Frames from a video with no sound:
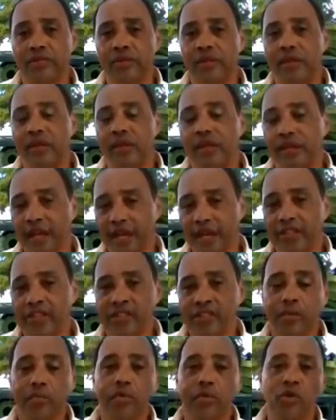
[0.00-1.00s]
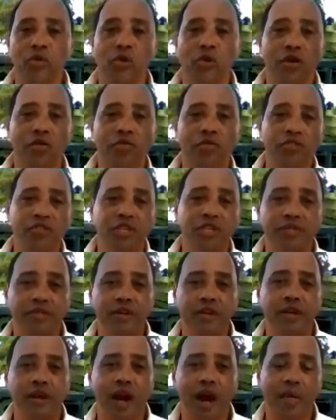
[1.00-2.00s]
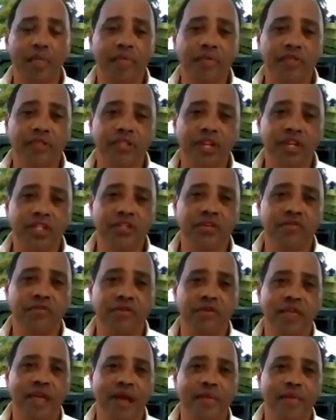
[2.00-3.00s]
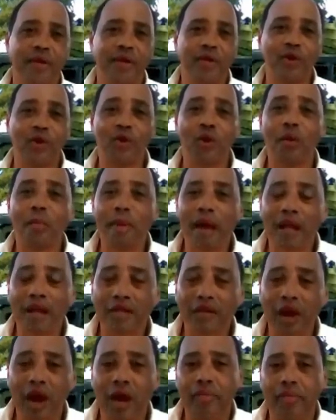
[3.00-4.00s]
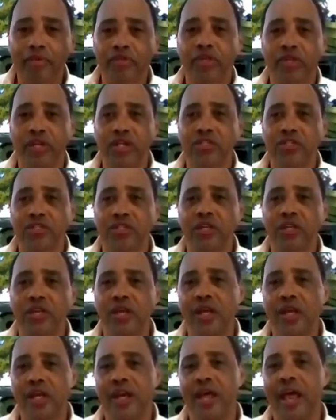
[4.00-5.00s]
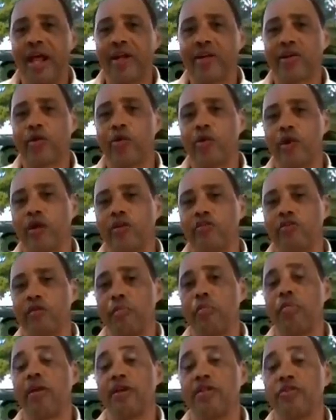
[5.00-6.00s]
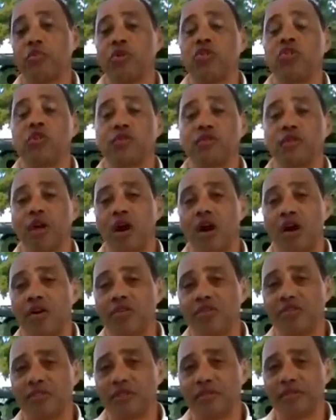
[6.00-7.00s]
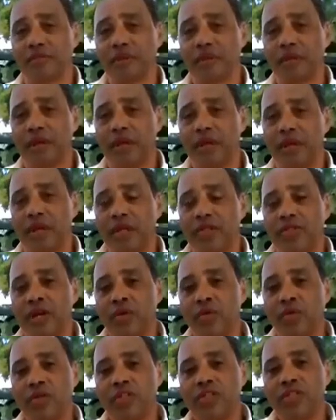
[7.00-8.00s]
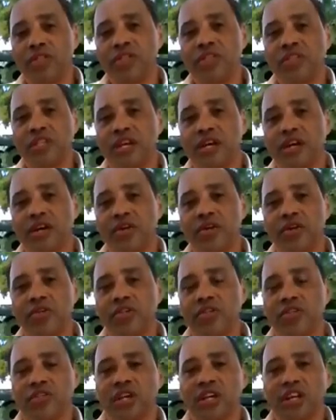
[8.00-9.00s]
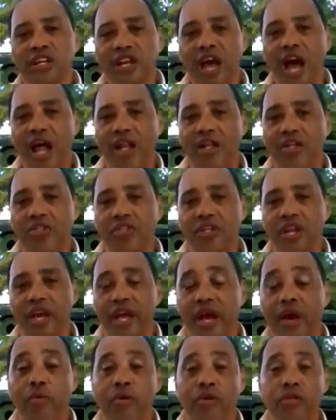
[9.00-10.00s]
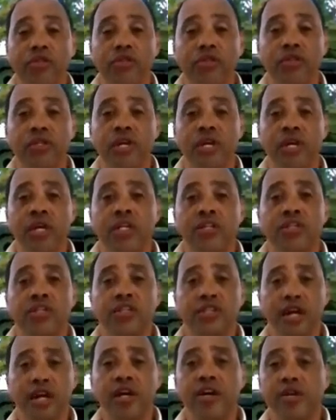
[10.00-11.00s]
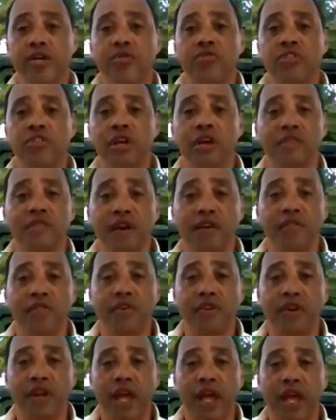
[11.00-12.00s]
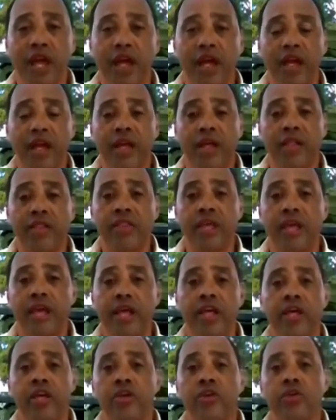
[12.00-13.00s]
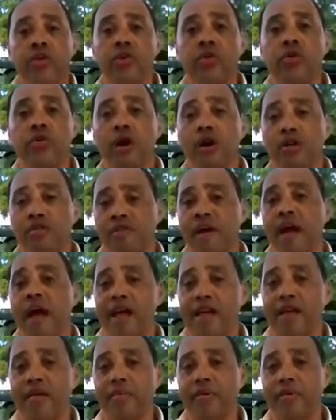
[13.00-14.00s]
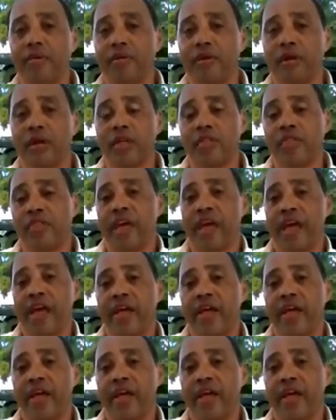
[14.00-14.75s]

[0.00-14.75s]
Yes, some of you are receiving compensation for that, but no amount of compensation can adequately replace what you've lost. So I want to just tell you, just acknowledge that. I want you to tell yourself every day that you are valuable, that